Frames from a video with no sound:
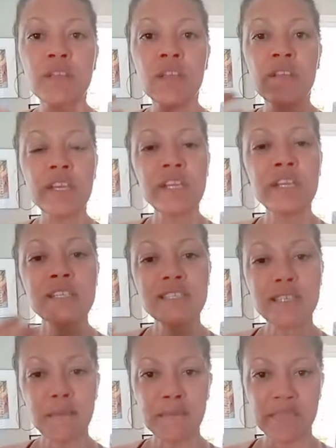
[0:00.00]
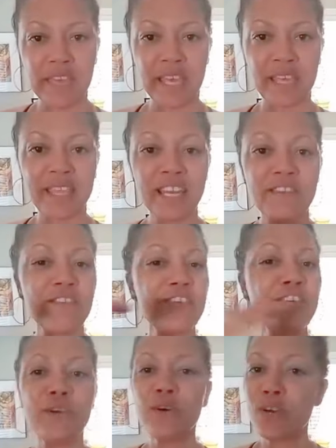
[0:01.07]
There's something that if
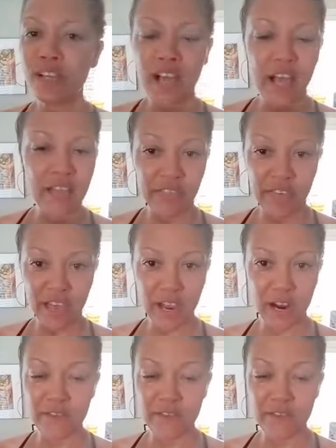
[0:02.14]
you're not there,